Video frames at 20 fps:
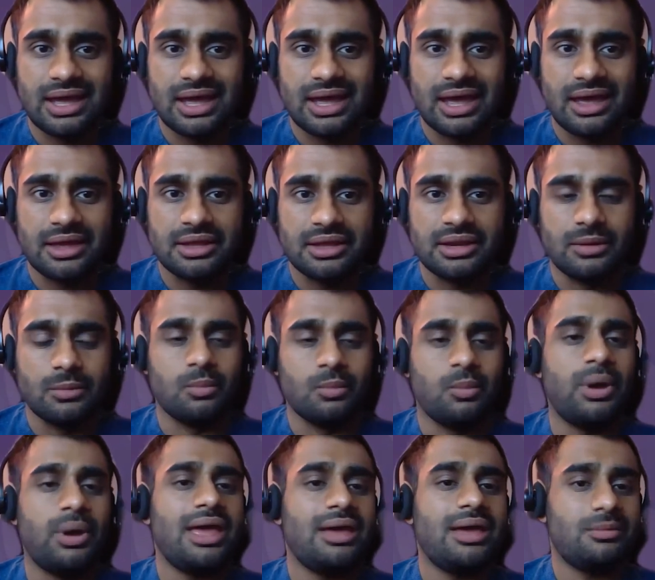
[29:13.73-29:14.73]
You know where
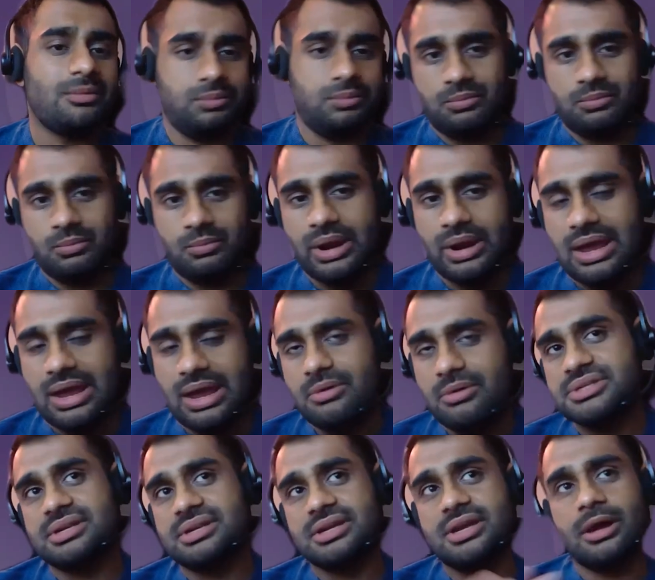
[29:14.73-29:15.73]
where it's going
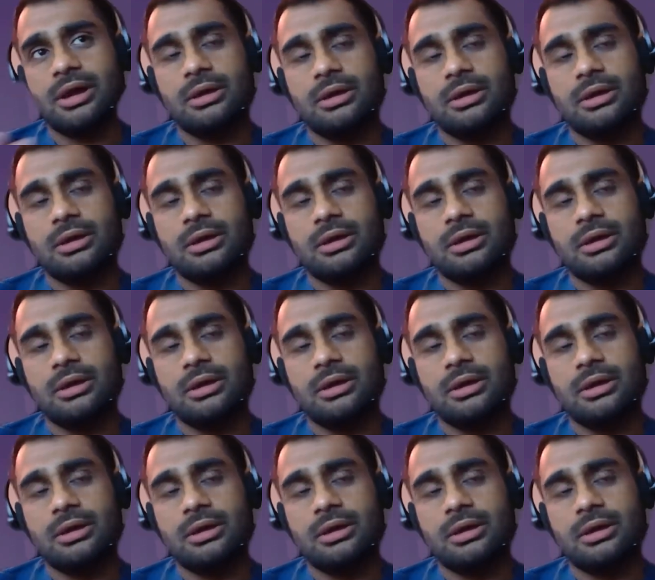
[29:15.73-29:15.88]
to go.